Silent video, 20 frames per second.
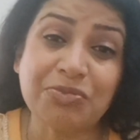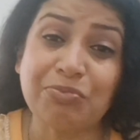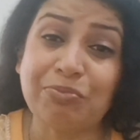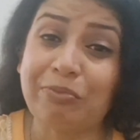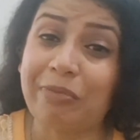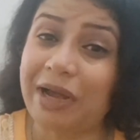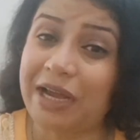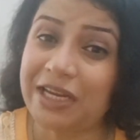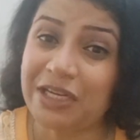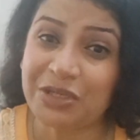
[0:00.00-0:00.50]

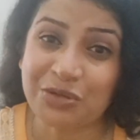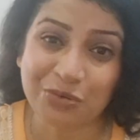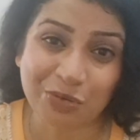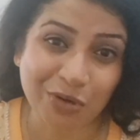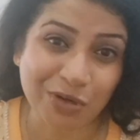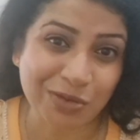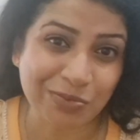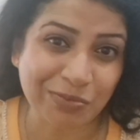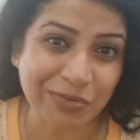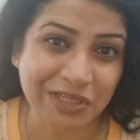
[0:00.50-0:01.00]
might
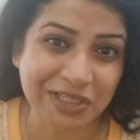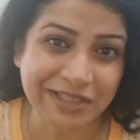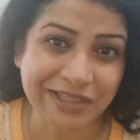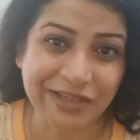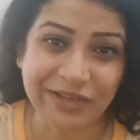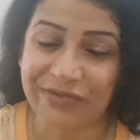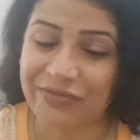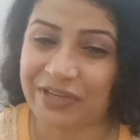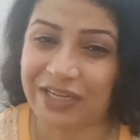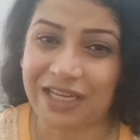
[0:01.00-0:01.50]
not be
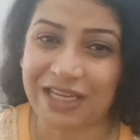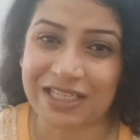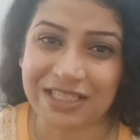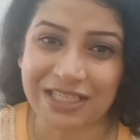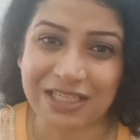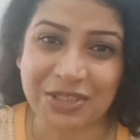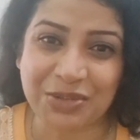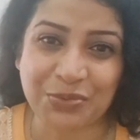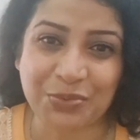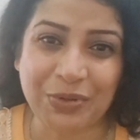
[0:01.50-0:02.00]
serving us
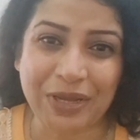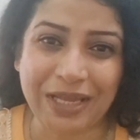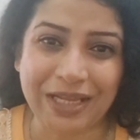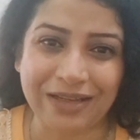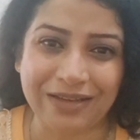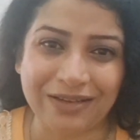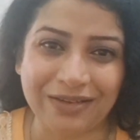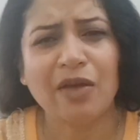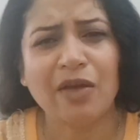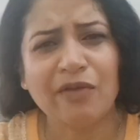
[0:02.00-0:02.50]
as
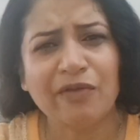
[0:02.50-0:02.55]
well.